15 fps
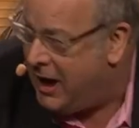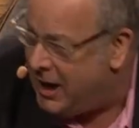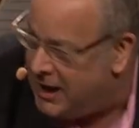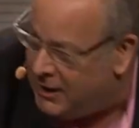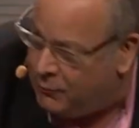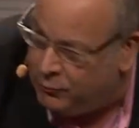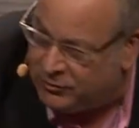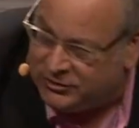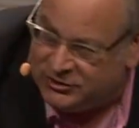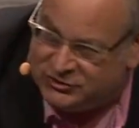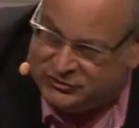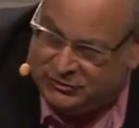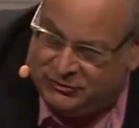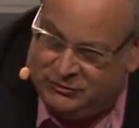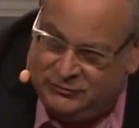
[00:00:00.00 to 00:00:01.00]
Uh, we're going to
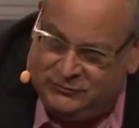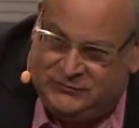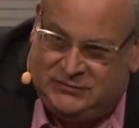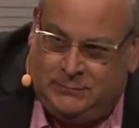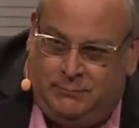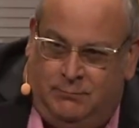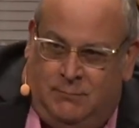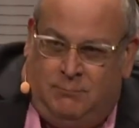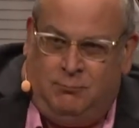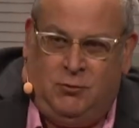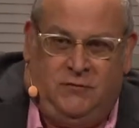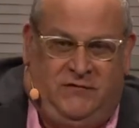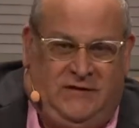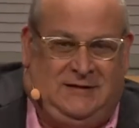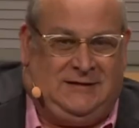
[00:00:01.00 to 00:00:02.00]
show you some
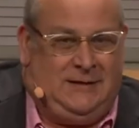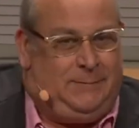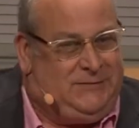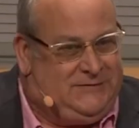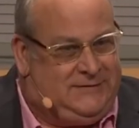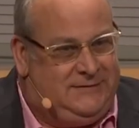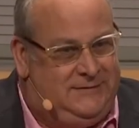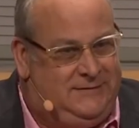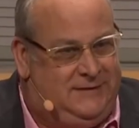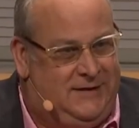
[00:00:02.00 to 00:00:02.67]
movie clips